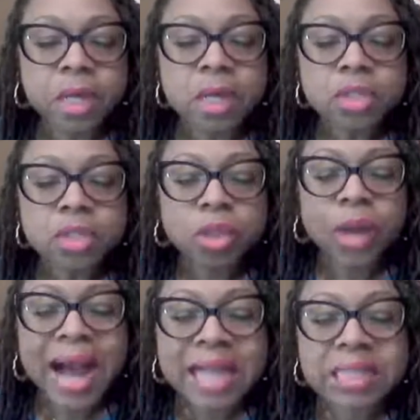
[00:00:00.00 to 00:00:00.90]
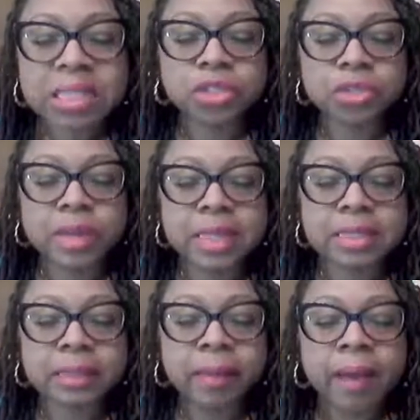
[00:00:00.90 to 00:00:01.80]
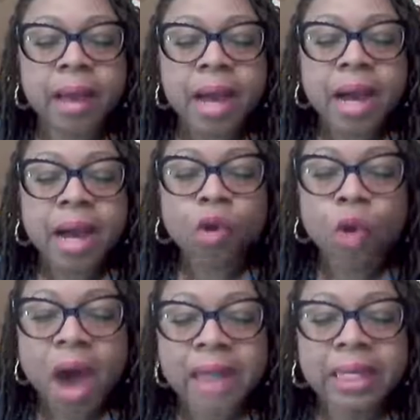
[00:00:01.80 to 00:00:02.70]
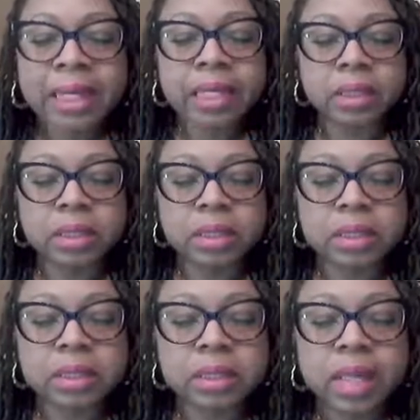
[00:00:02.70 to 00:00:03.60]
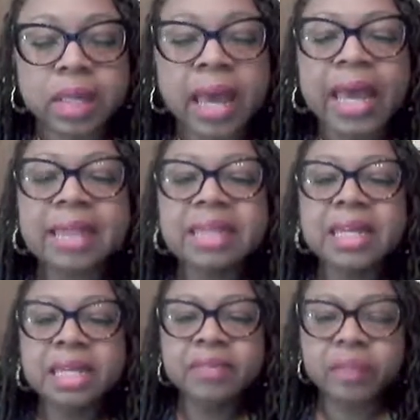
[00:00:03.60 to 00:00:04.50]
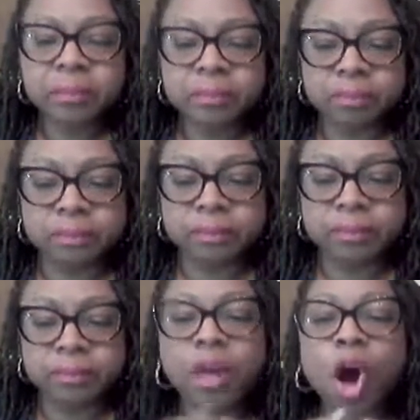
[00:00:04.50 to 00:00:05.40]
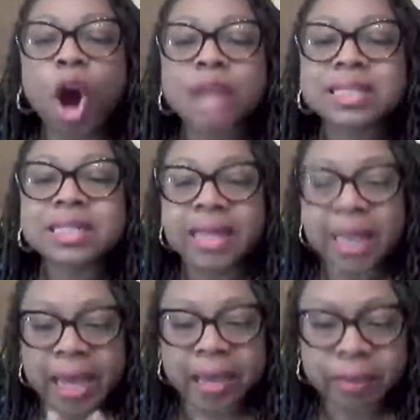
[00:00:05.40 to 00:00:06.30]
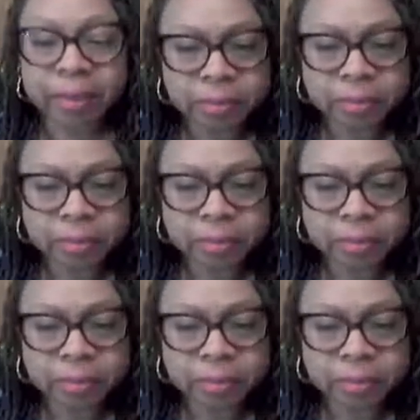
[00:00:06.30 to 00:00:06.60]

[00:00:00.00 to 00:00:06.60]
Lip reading: So constant stress, chronic illness, and then even caustic air.